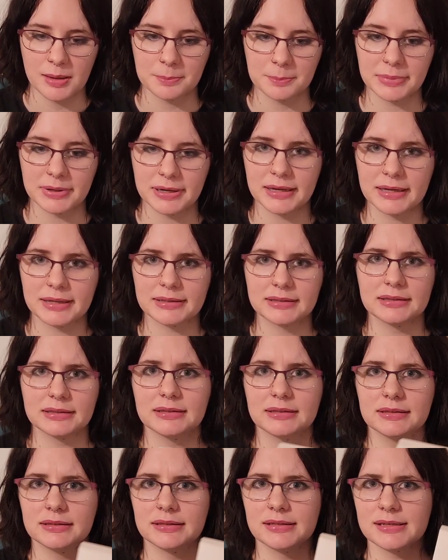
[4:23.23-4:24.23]
But
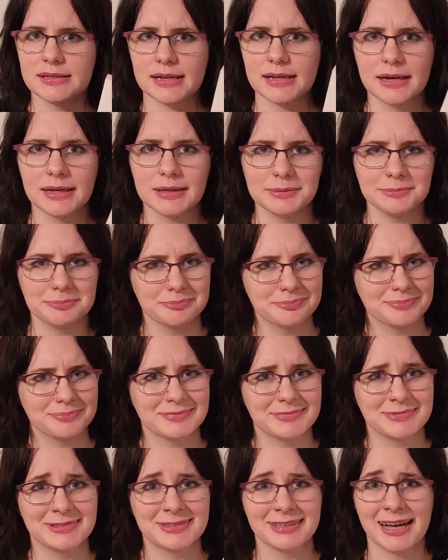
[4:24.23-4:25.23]
this guy,
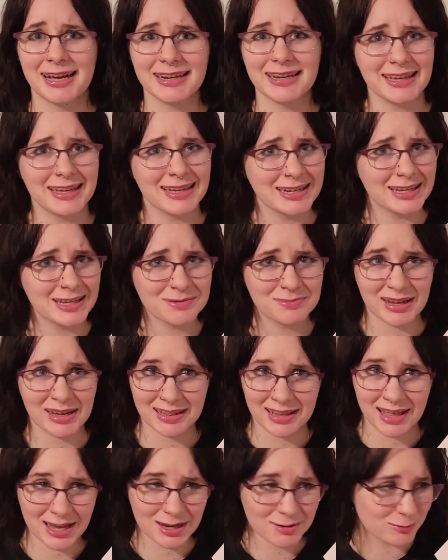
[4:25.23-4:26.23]
not at any of my
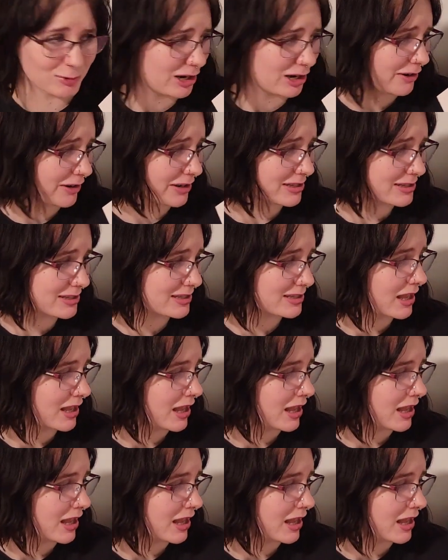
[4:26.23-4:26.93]
libraries.